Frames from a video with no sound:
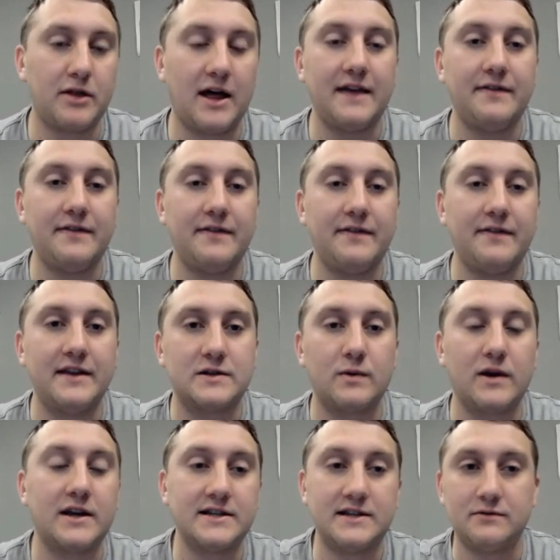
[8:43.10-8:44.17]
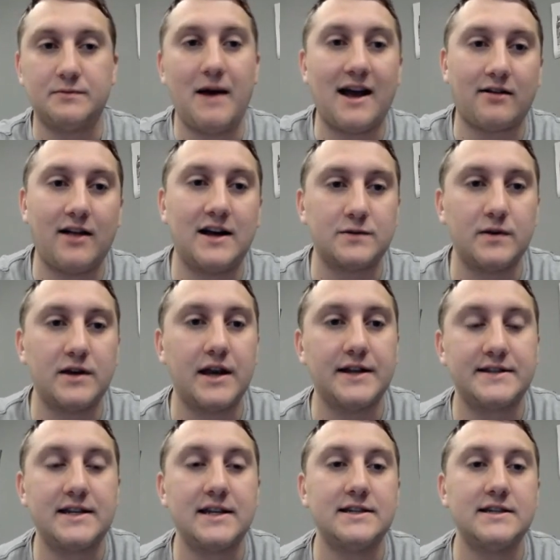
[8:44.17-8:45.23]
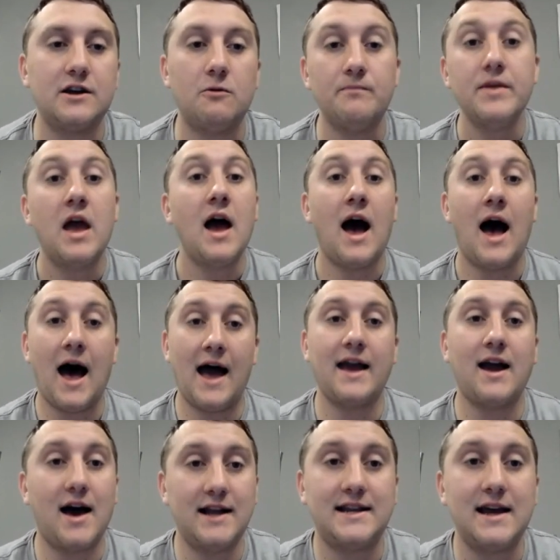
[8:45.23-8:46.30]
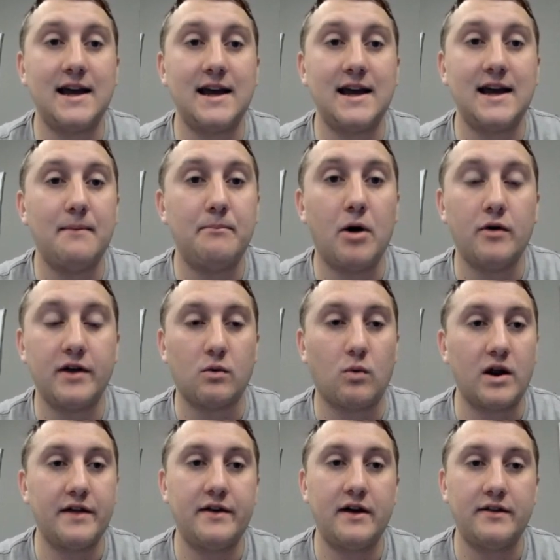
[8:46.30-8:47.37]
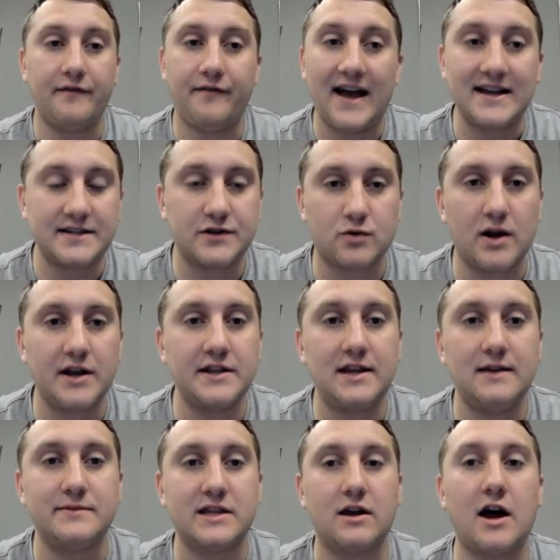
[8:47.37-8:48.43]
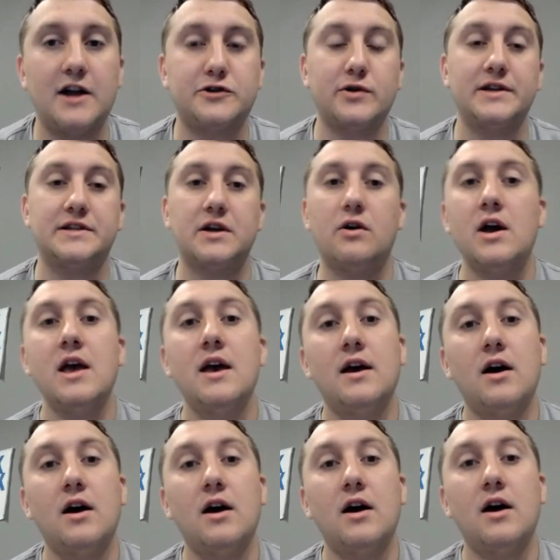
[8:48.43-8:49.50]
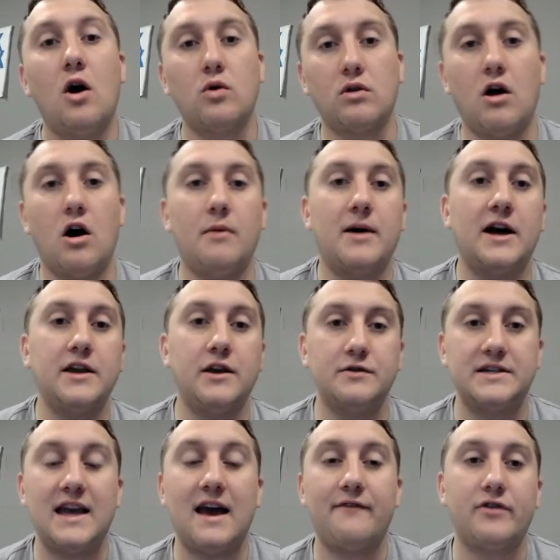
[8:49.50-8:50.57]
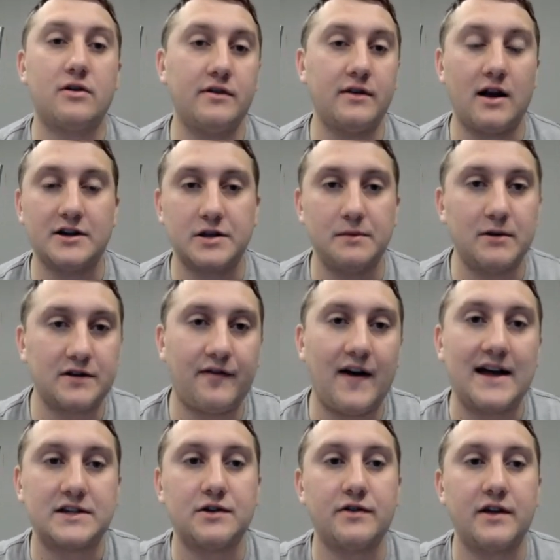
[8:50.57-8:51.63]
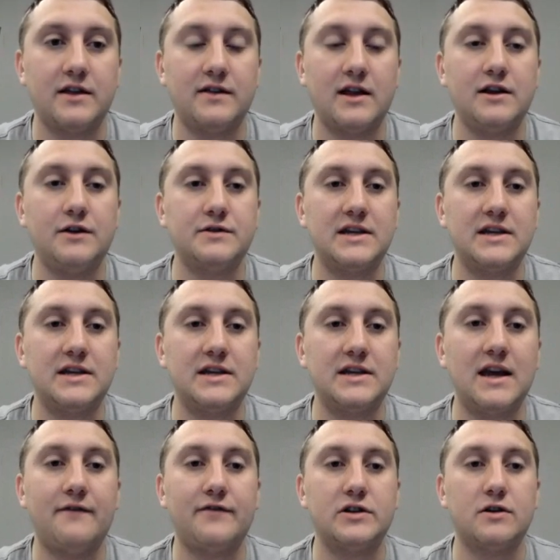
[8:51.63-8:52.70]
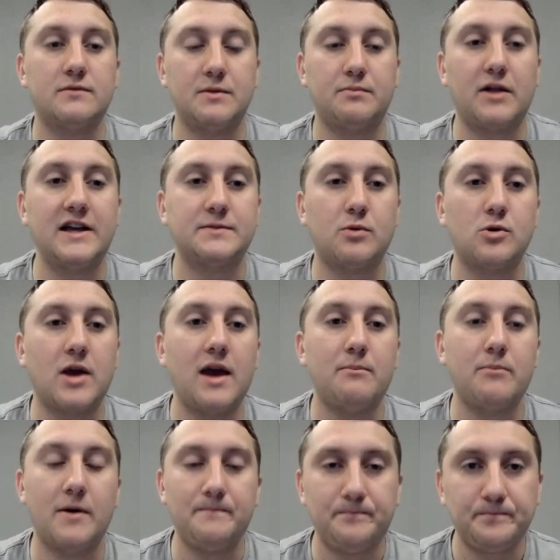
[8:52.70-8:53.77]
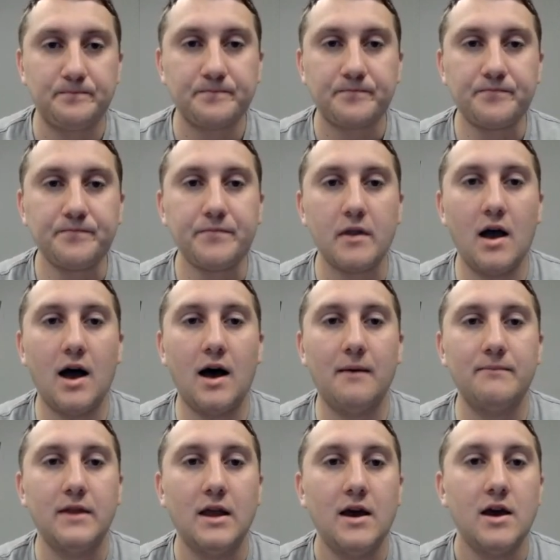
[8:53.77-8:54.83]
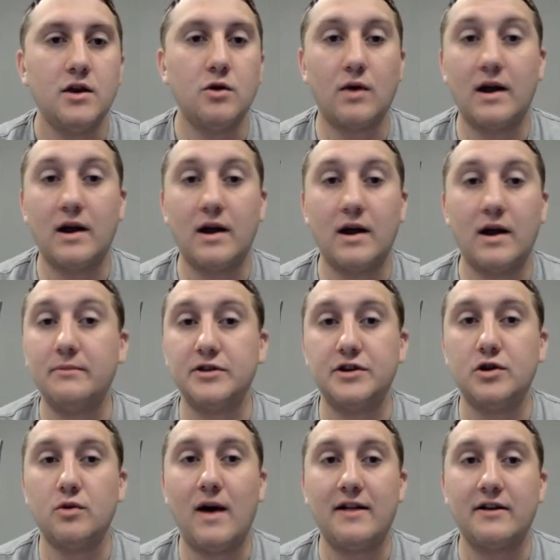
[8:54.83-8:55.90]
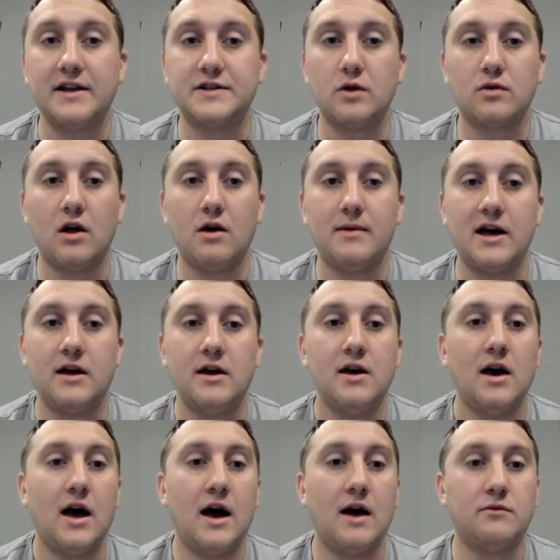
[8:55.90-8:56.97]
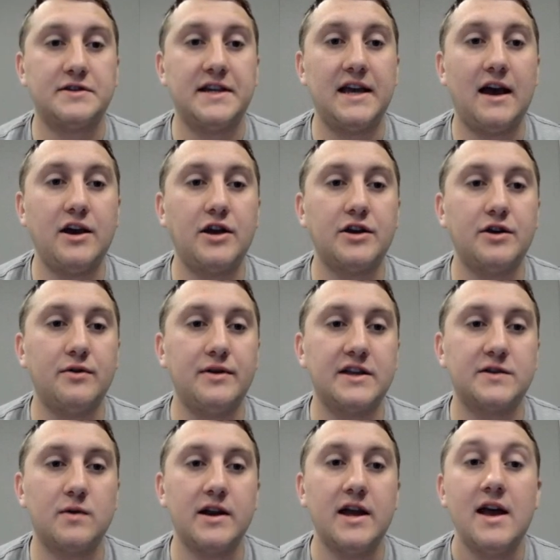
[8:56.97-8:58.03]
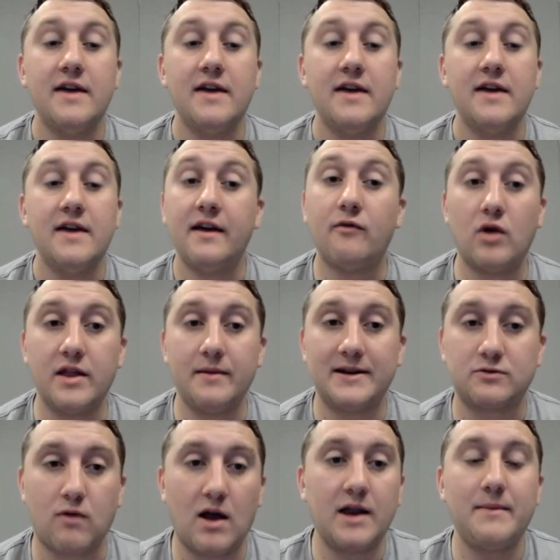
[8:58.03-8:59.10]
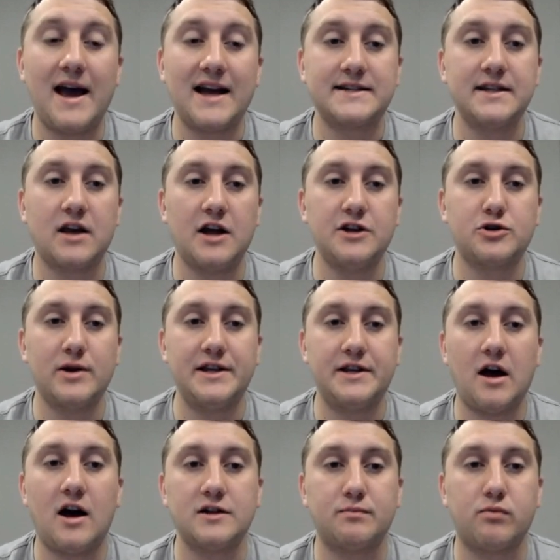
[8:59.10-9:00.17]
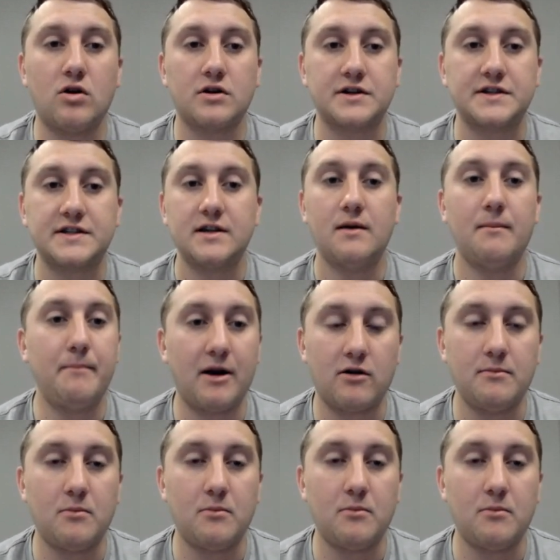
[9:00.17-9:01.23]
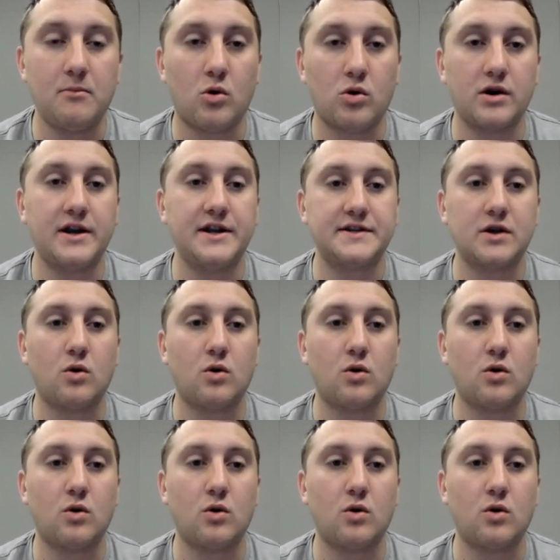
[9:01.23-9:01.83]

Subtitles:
playing this week because he was back last week against TCU. High, high tempo. They're one of the fastest running teams in the country. So Oklahoma, UCF, they're actually much faster than UCF in terms of plays per game. But you were able to do well against Oklahoma. We'll see how you can do in this one. They have one of the best running backs in the country in Tahj Brooks. Baron Morton is the